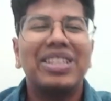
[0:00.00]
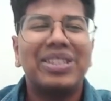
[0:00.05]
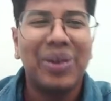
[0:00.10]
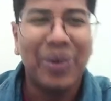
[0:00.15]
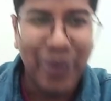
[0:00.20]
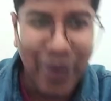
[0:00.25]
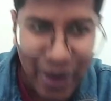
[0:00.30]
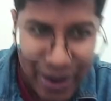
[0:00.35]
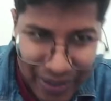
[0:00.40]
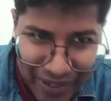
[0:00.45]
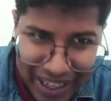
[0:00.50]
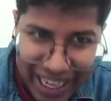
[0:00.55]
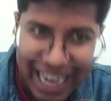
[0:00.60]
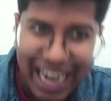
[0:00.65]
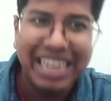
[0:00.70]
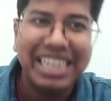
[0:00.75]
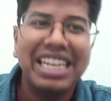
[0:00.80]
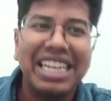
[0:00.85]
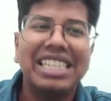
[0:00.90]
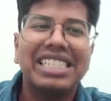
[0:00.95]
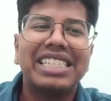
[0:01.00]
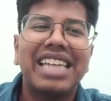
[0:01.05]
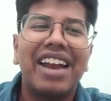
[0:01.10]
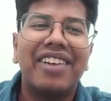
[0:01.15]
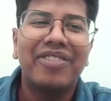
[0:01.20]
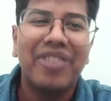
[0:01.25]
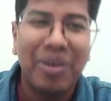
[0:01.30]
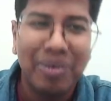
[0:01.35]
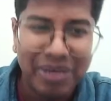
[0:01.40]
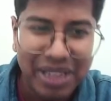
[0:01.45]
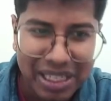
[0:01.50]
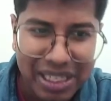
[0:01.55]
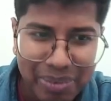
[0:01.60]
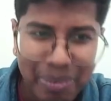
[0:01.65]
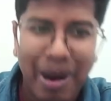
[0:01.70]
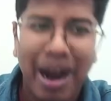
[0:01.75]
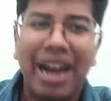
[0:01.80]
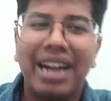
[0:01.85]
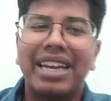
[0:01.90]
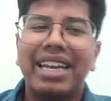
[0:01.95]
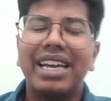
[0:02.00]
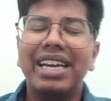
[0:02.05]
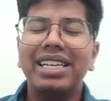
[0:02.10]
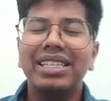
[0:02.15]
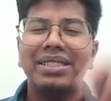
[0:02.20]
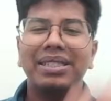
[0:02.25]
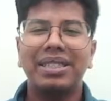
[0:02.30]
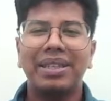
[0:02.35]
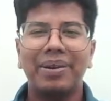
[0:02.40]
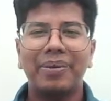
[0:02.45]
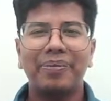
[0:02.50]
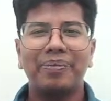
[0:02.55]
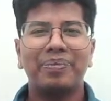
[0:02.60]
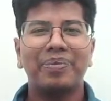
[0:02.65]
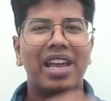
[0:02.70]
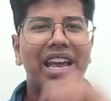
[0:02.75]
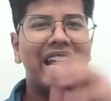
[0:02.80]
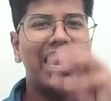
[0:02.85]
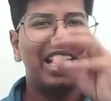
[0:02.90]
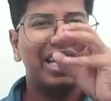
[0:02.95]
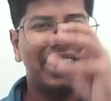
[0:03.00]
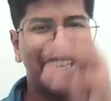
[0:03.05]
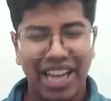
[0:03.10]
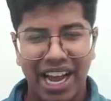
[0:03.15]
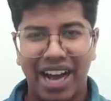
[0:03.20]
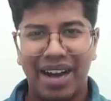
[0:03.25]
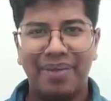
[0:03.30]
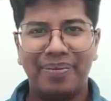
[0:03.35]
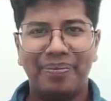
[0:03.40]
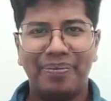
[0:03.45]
So what we can understand from this part is, here,